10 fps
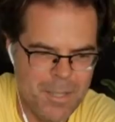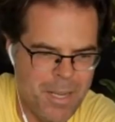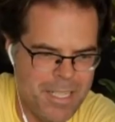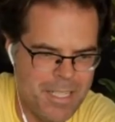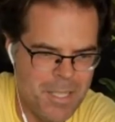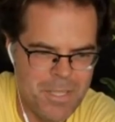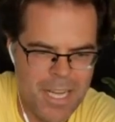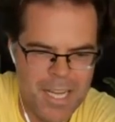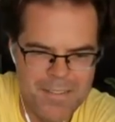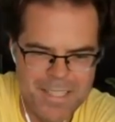deep
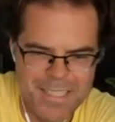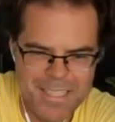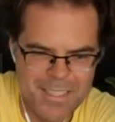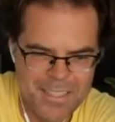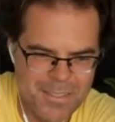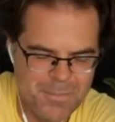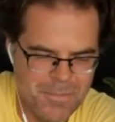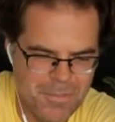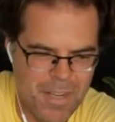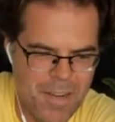dives into
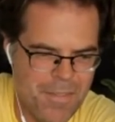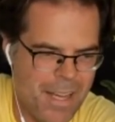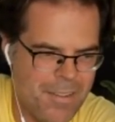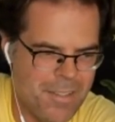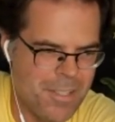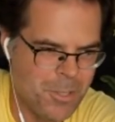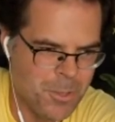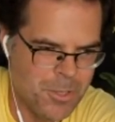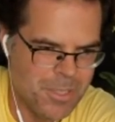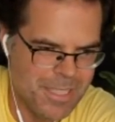5,000 year
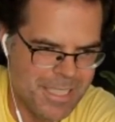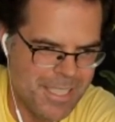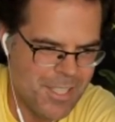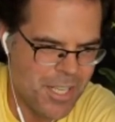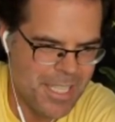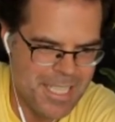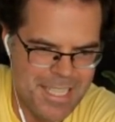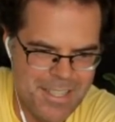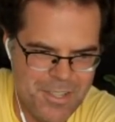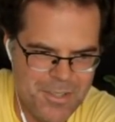old uh, Chinese
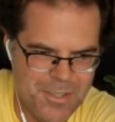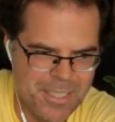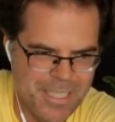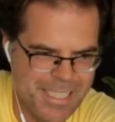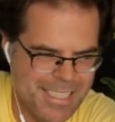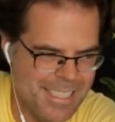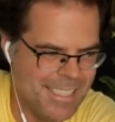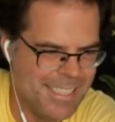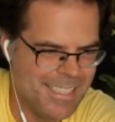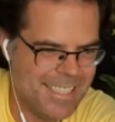history.
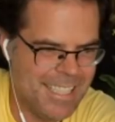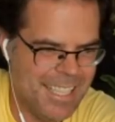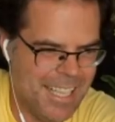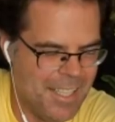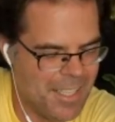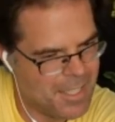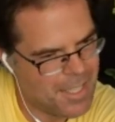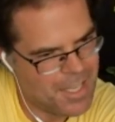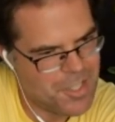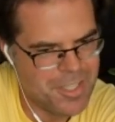Uh, and the
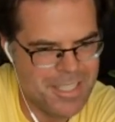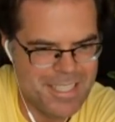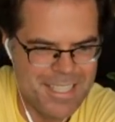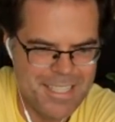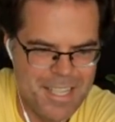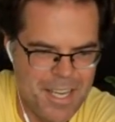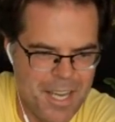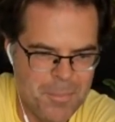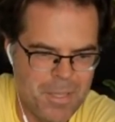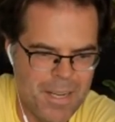connection is, is the
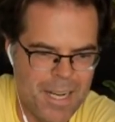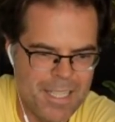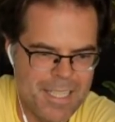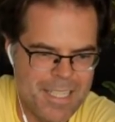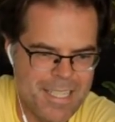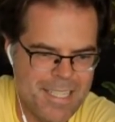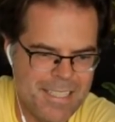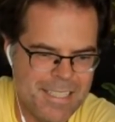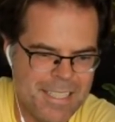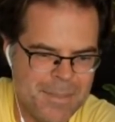hemp goddess.
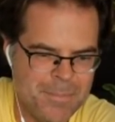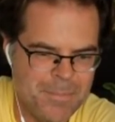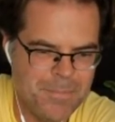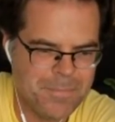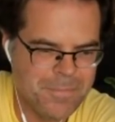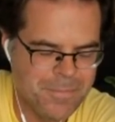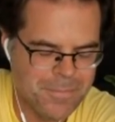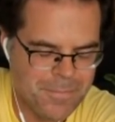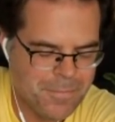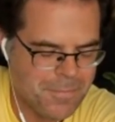Um,
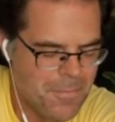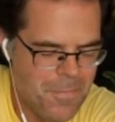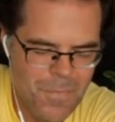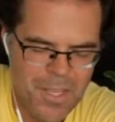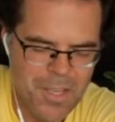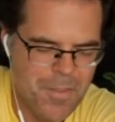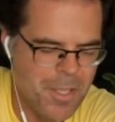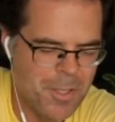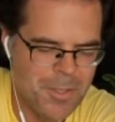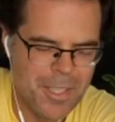if you
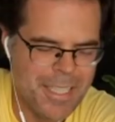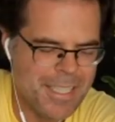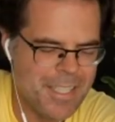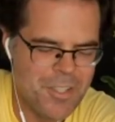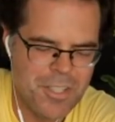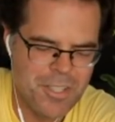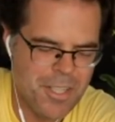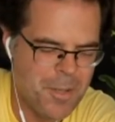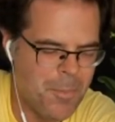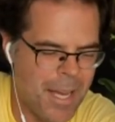don't like it, just
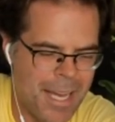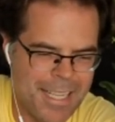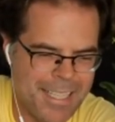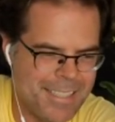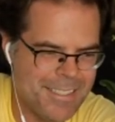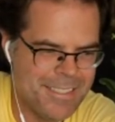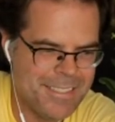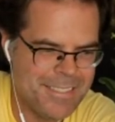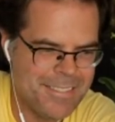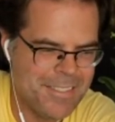come back
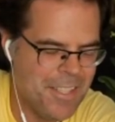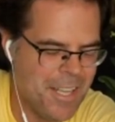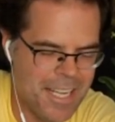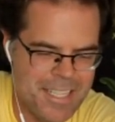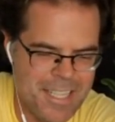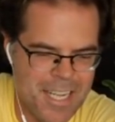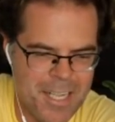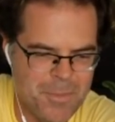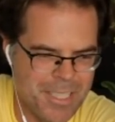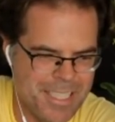the next
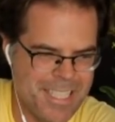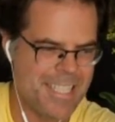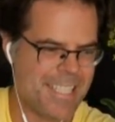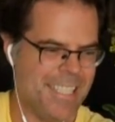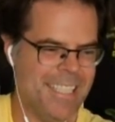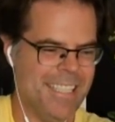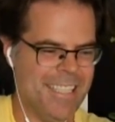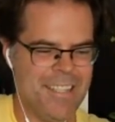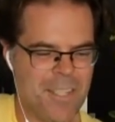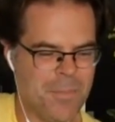time when it's
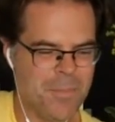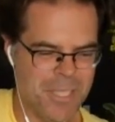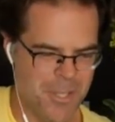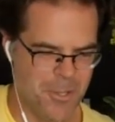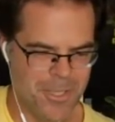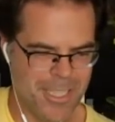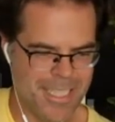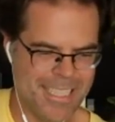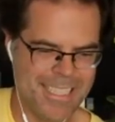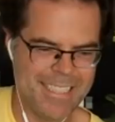something you do like.
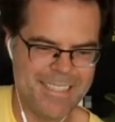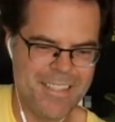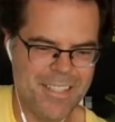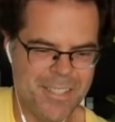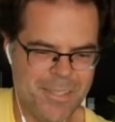So,